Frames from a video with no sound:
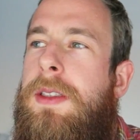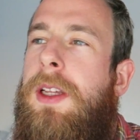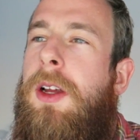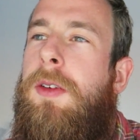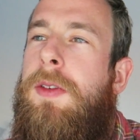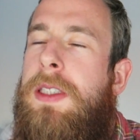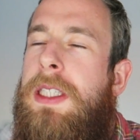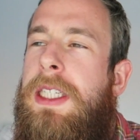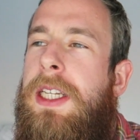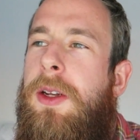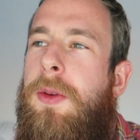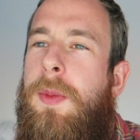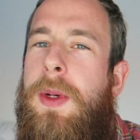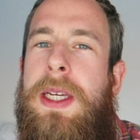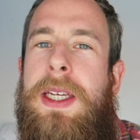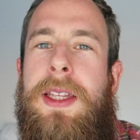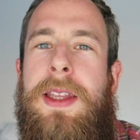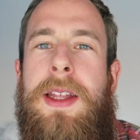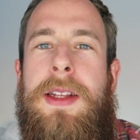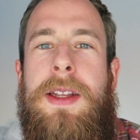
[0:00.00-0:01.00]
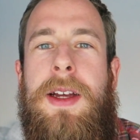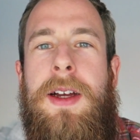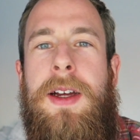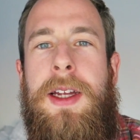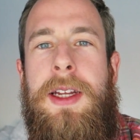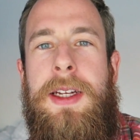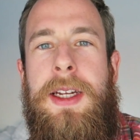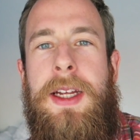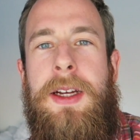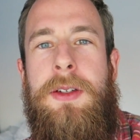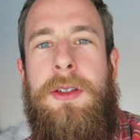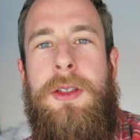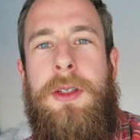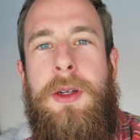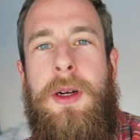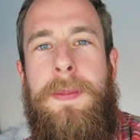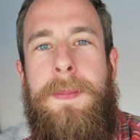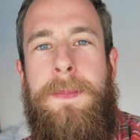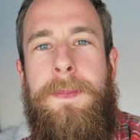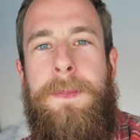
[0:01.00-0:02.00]
Obviously done a week of the diet now,
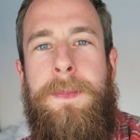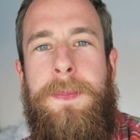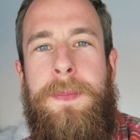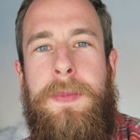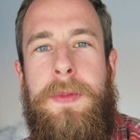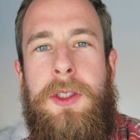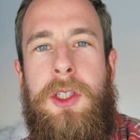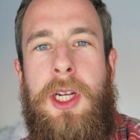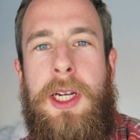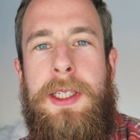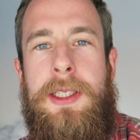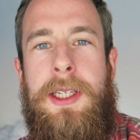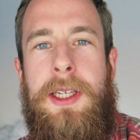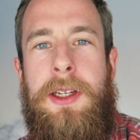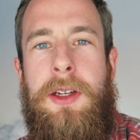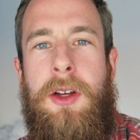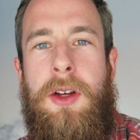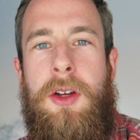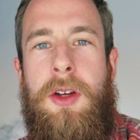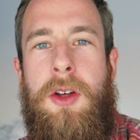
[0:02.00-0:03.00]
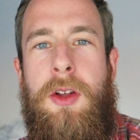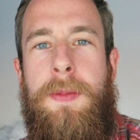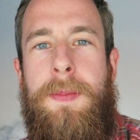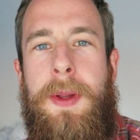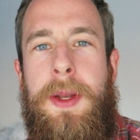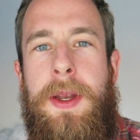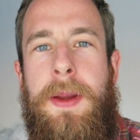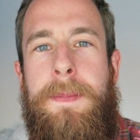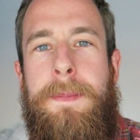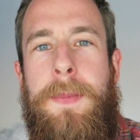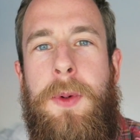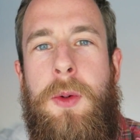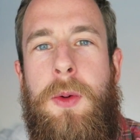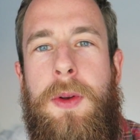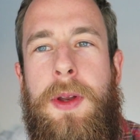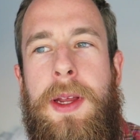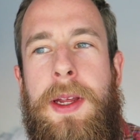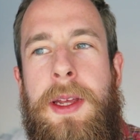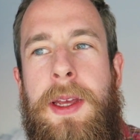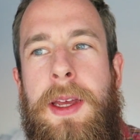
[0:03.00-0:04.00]
so I'm checked in on Monday
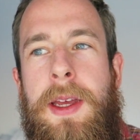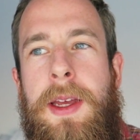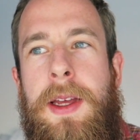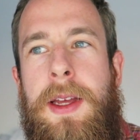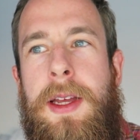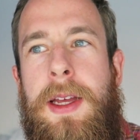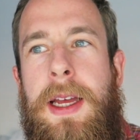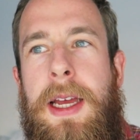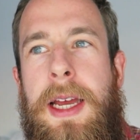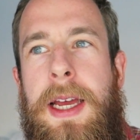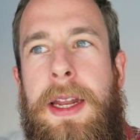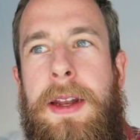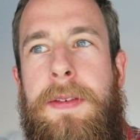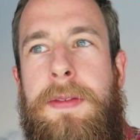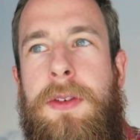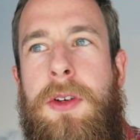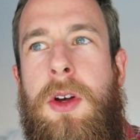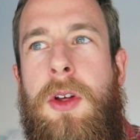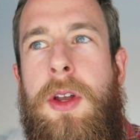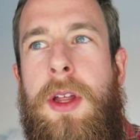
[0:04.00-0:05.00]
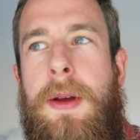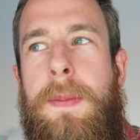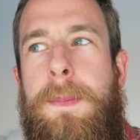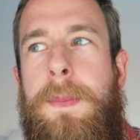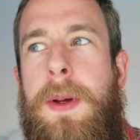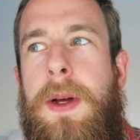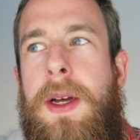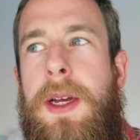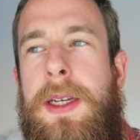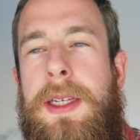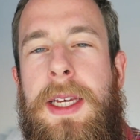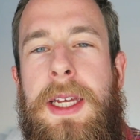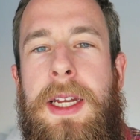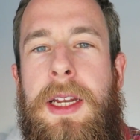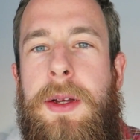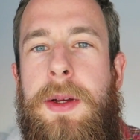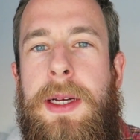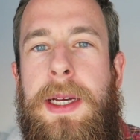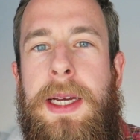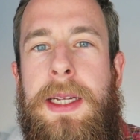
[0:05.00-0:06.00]
morning and I've gone up by a
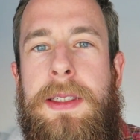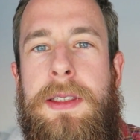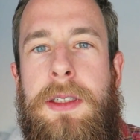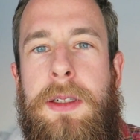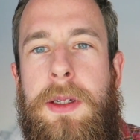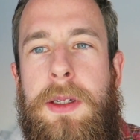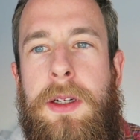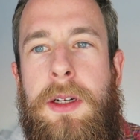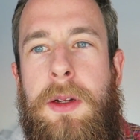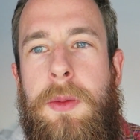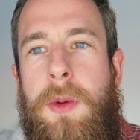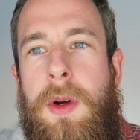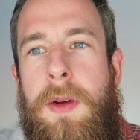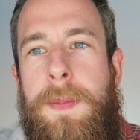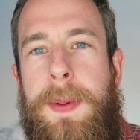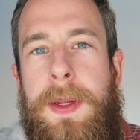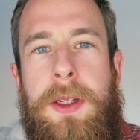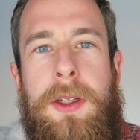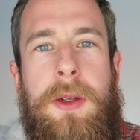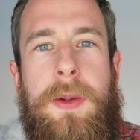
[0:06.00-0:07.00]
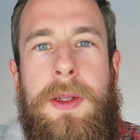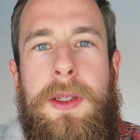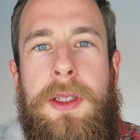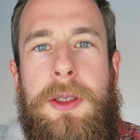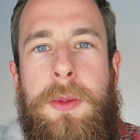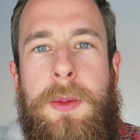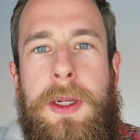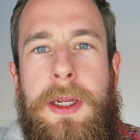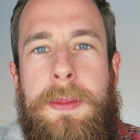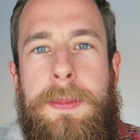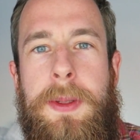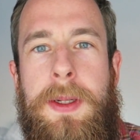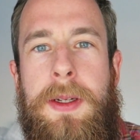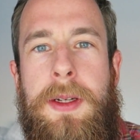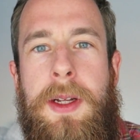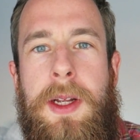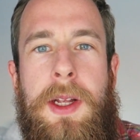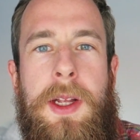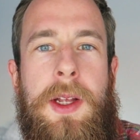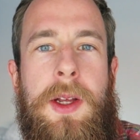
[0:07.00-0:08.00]
kilo again, so I don't know what I've been doing this week,
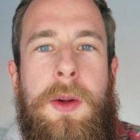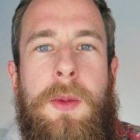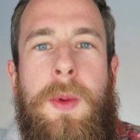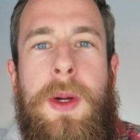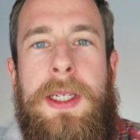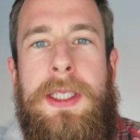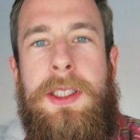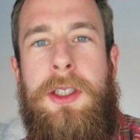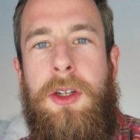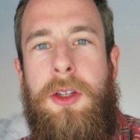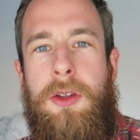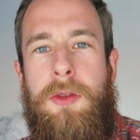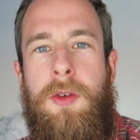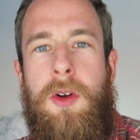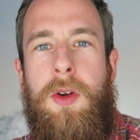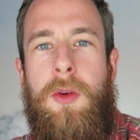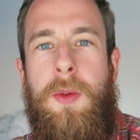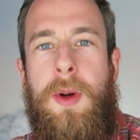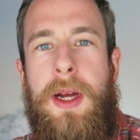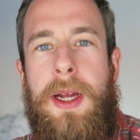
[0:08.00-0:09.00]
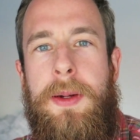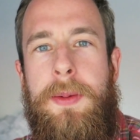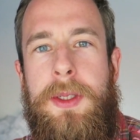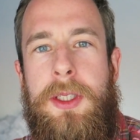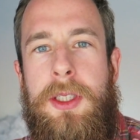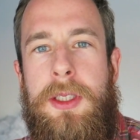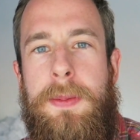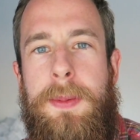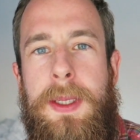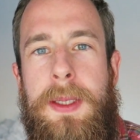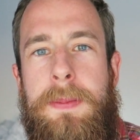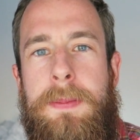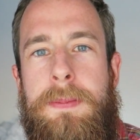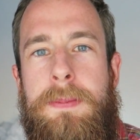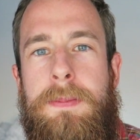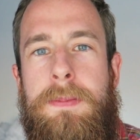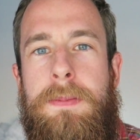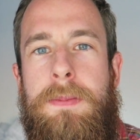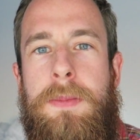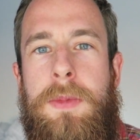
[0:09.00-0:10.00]
but weight's gone the wrong way, which is a
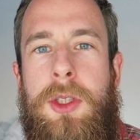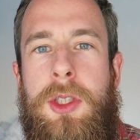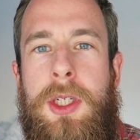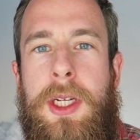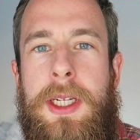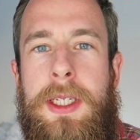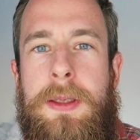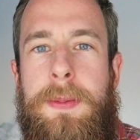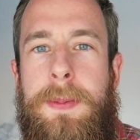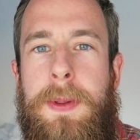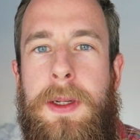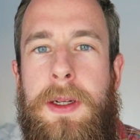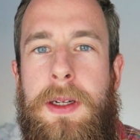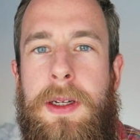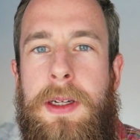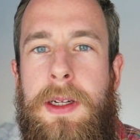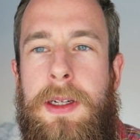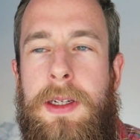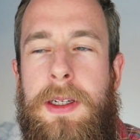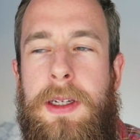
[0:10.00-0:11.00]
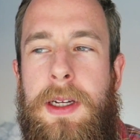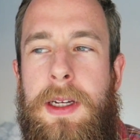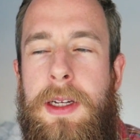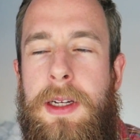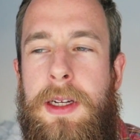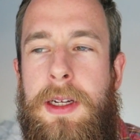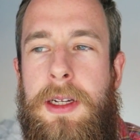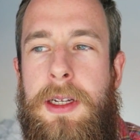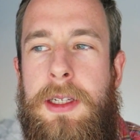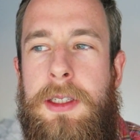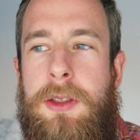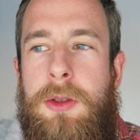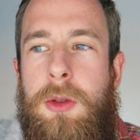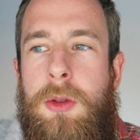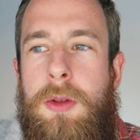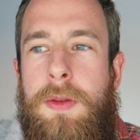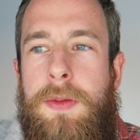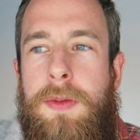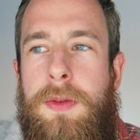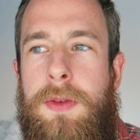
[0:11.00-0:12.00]
bit shit, but it's
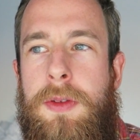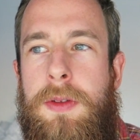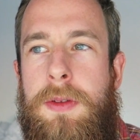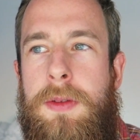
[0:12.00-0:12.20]
sort of,